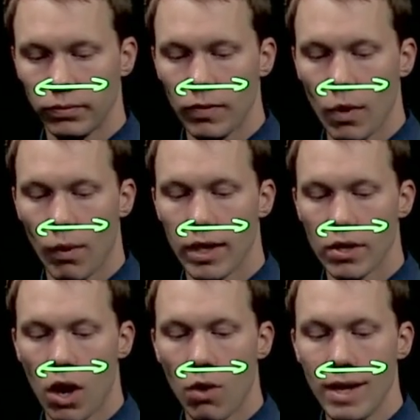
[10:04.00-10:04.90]
what
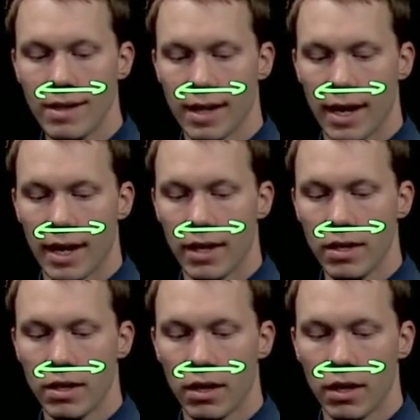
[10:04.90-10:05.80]
is always
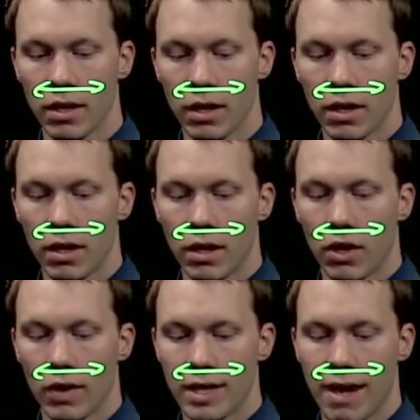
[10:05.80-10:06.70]
there,
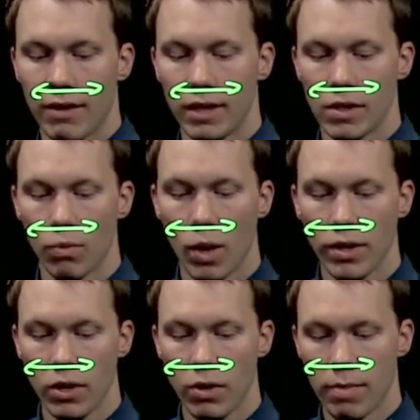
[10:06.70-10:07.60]
always have at least
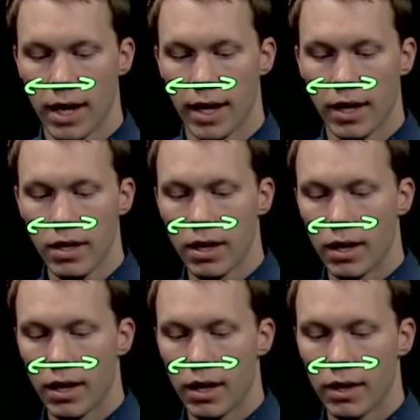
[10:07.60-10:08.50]
one lone pair.
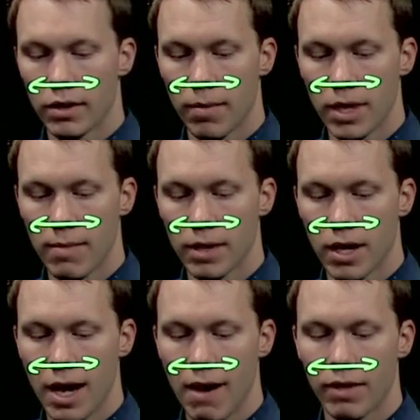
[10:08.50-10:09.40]
Sometimes
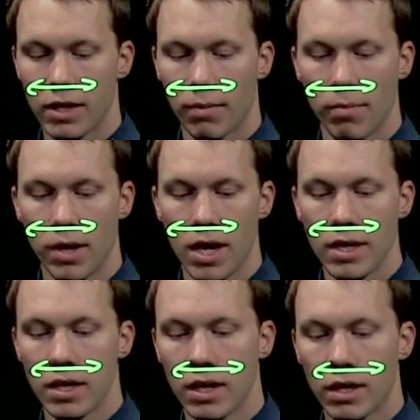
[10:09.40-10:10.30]
there I have a double
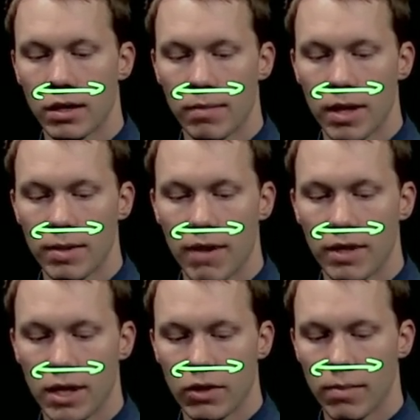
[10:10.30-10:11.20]
bond, sometimes I have a
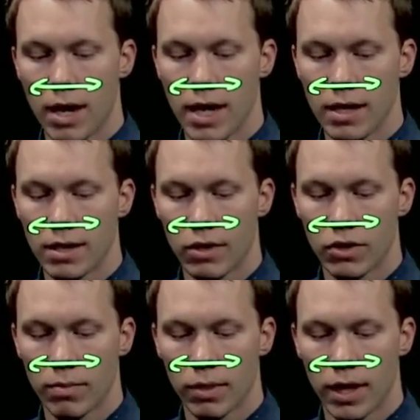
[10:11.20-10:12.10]
delta minus,
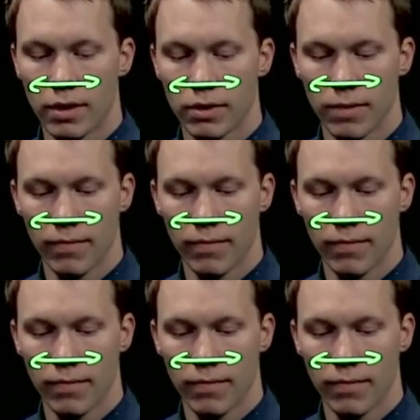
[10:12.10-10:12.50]
delta plus.